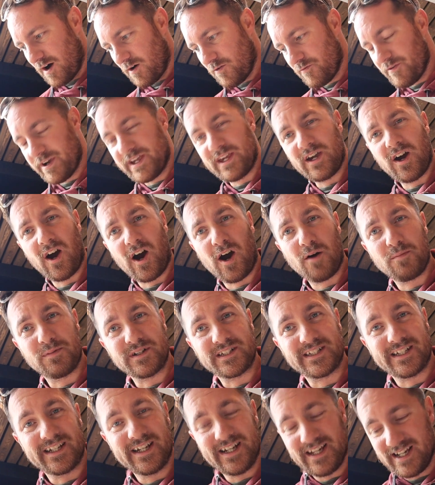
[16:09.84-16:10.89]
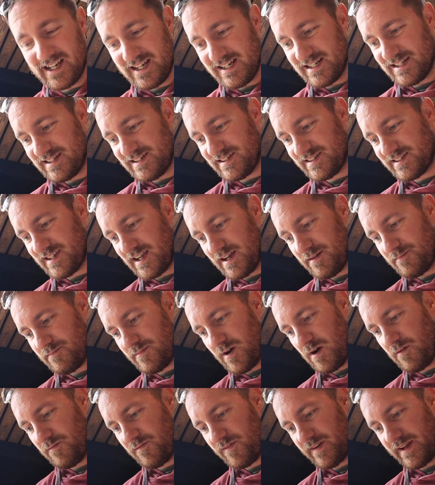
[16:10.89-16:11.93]
I'll recarpet it, and
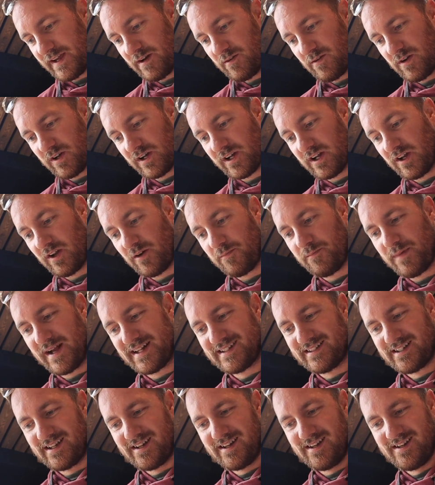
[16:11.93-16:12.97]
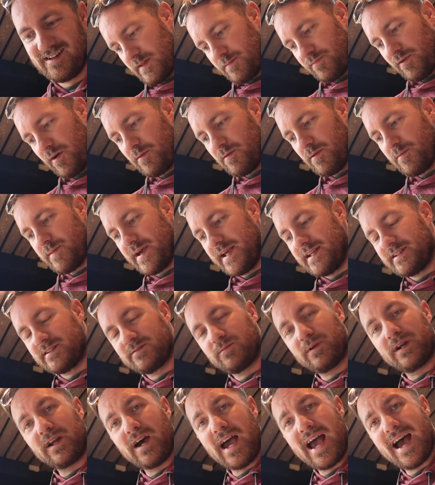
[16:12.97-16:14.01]
hopefully it will look a lot better. The problem is,
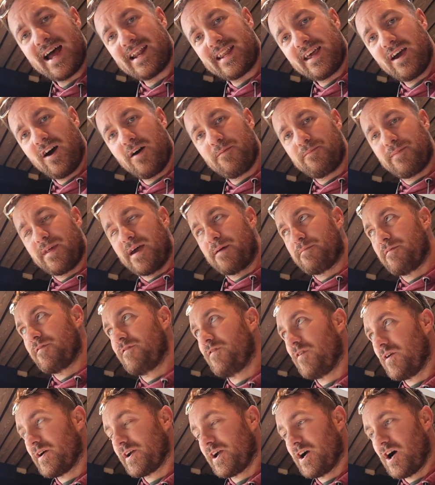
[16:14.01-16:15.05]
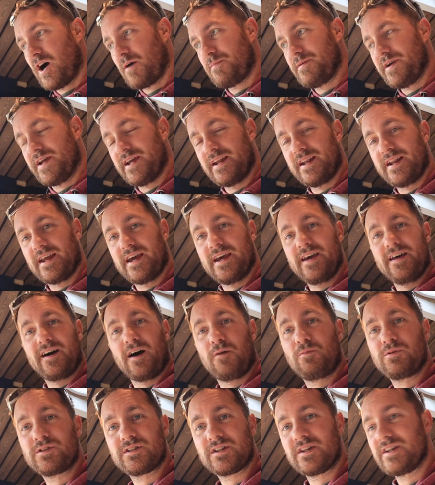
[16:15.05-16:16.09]
when I had it up there before I carpeted it, I
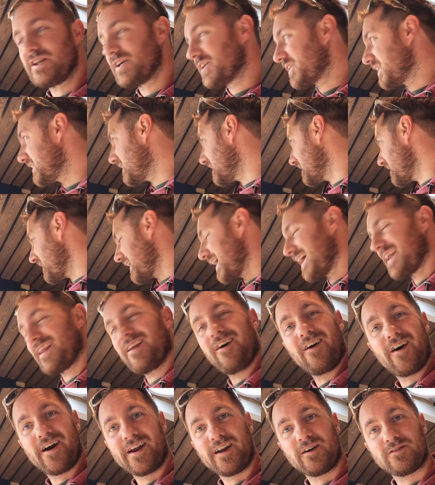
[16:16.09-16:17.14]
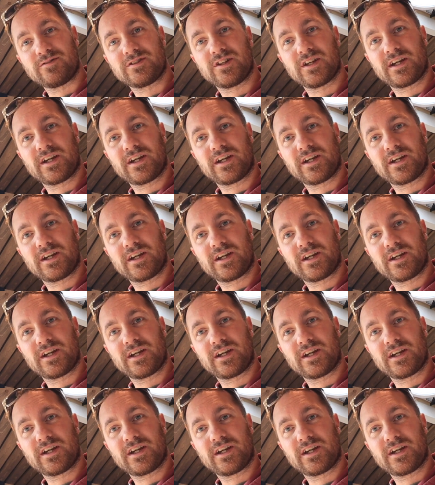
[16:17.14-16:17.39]
wasn't looking at that line, I was